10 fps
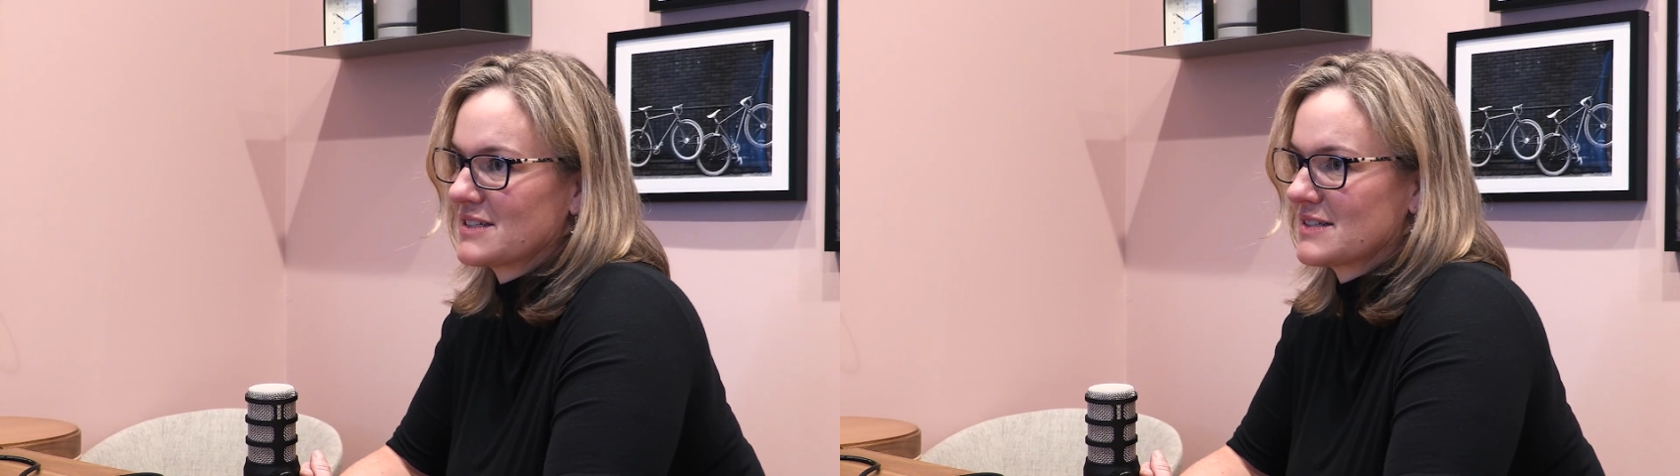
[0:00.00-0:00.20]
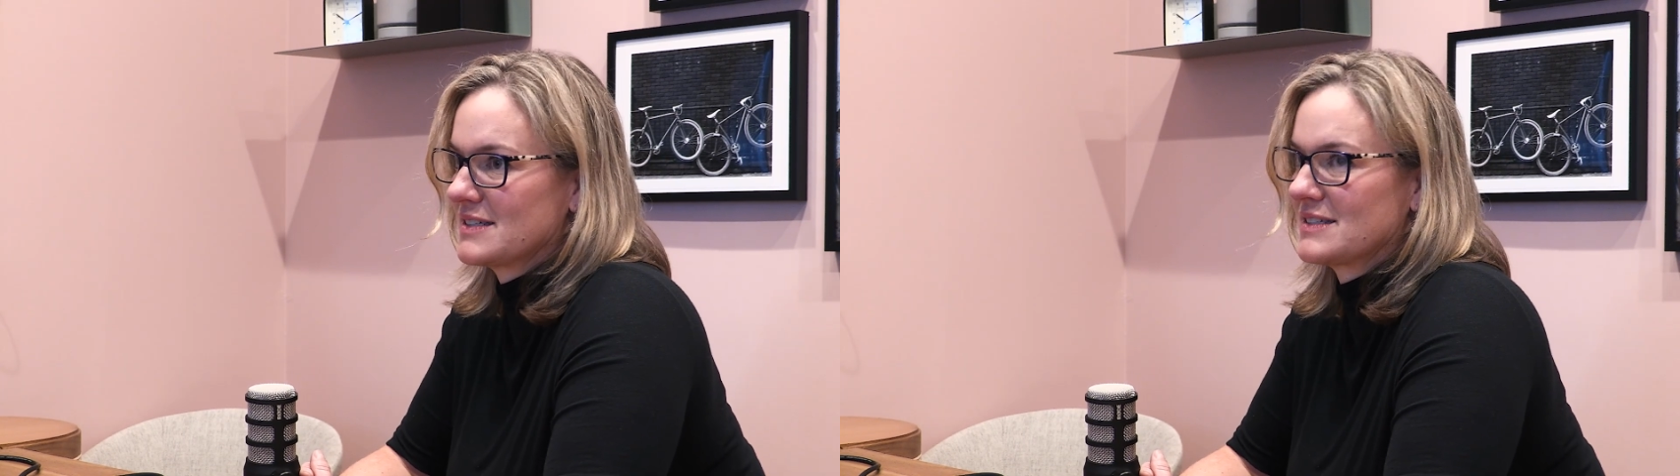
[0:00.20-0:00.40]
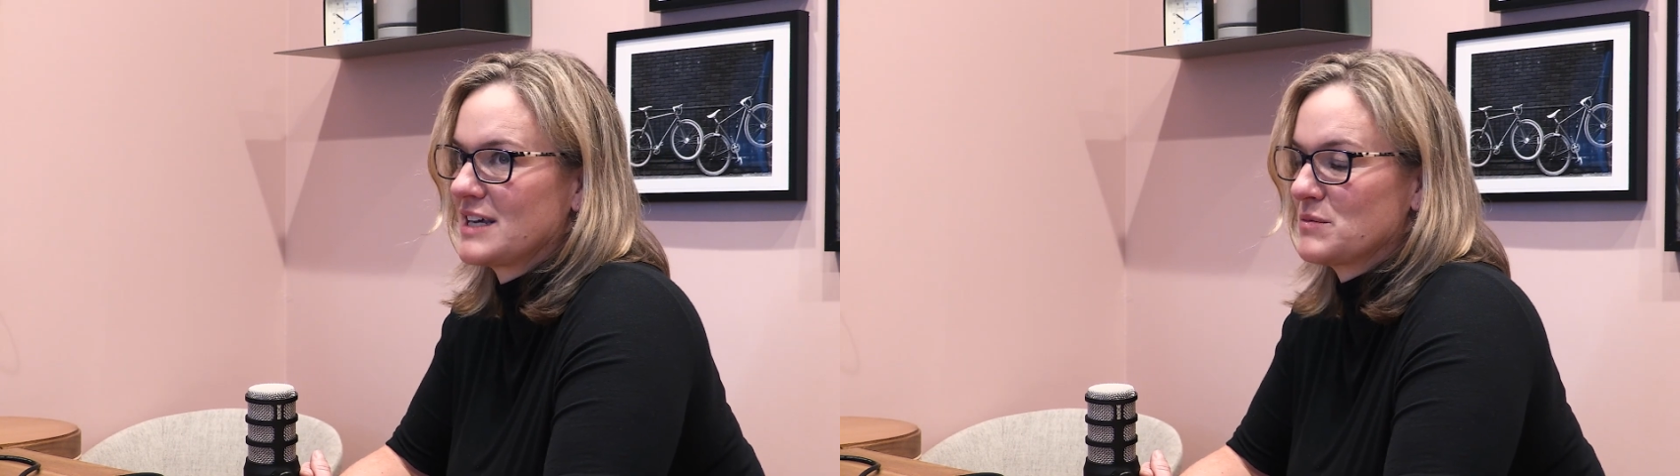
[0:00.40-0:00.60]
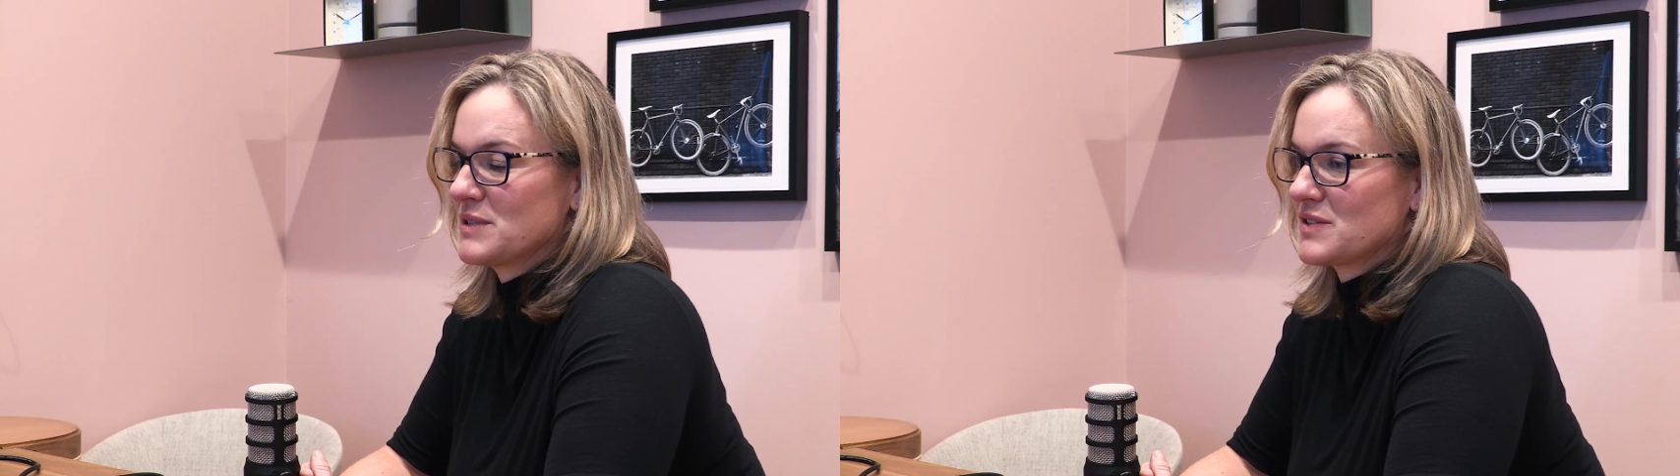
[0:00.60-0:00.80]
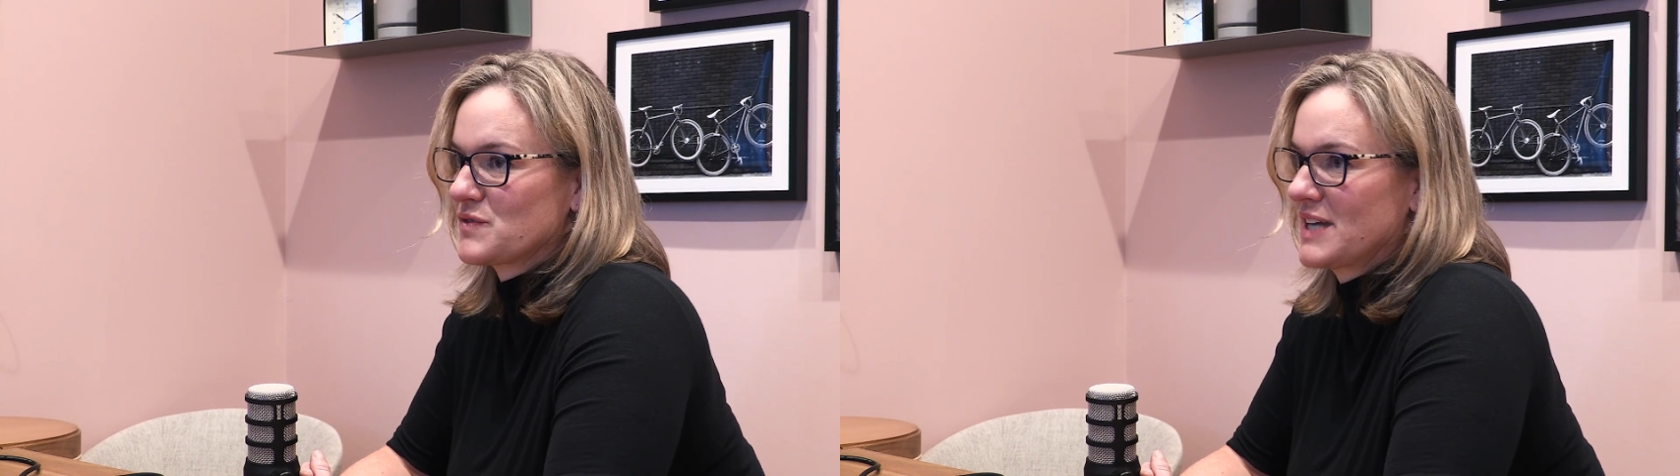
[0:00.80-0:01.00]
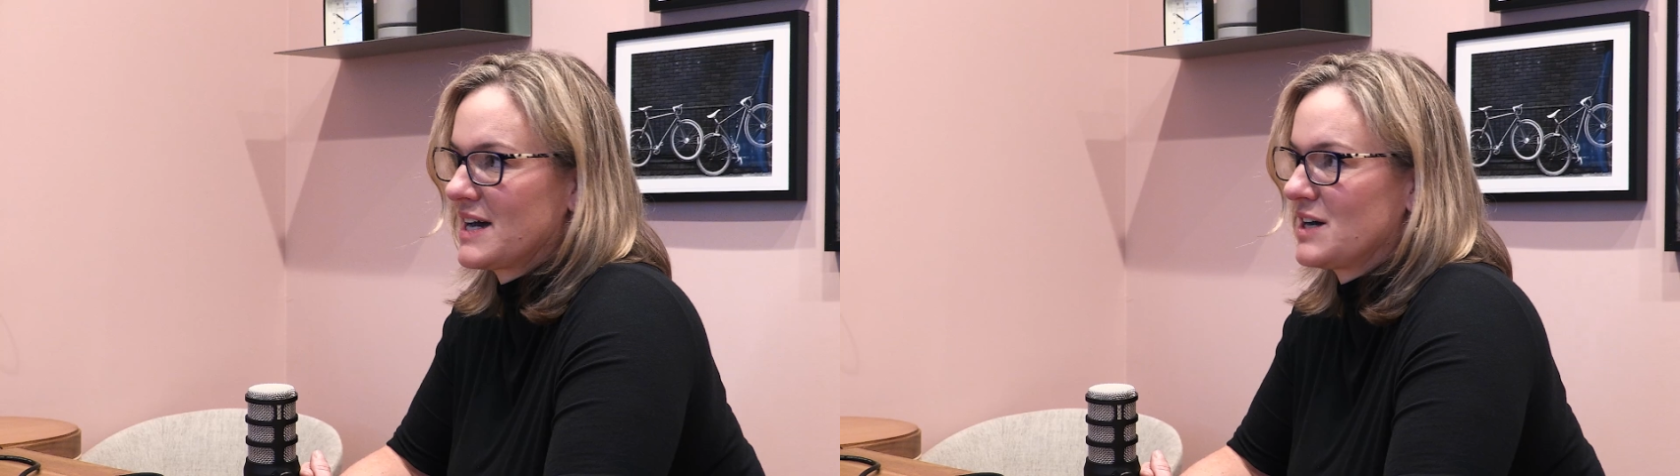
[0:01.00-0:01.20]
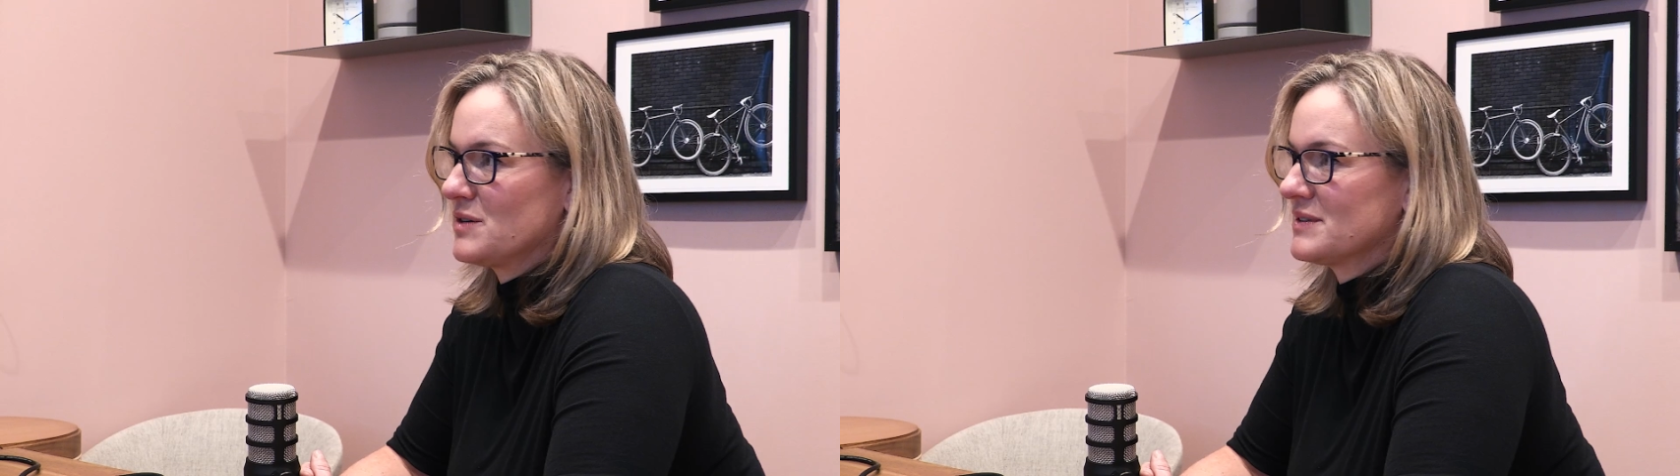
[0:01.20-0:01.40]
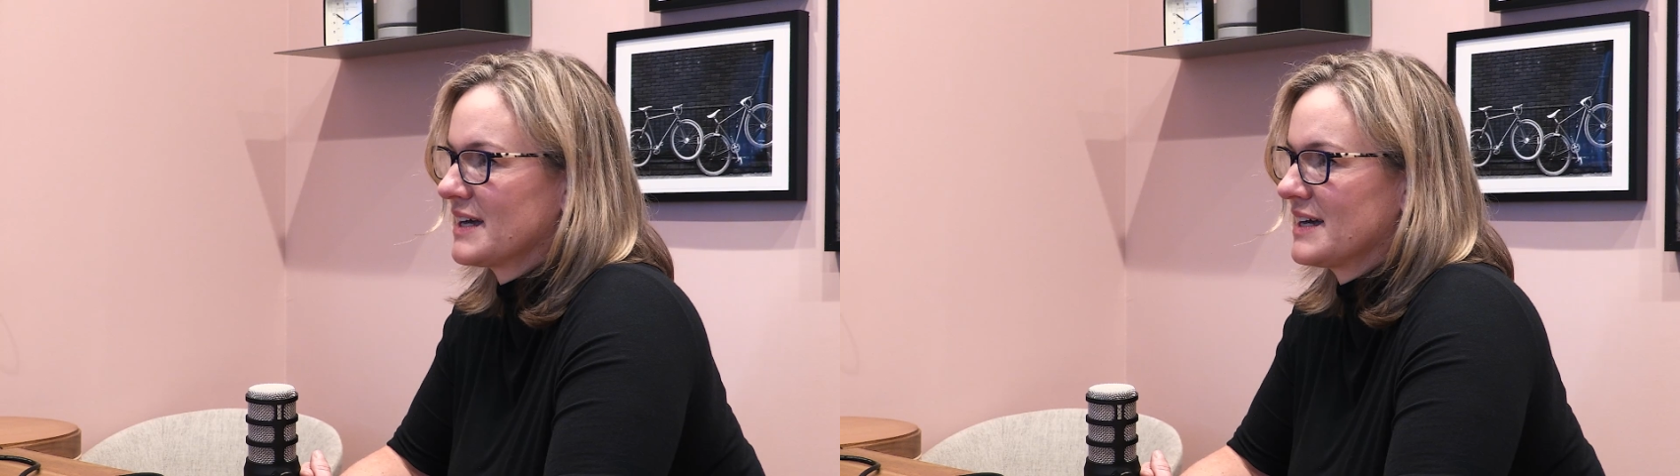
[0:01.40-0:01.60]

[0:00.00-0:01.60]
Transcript: I just need to table this for now.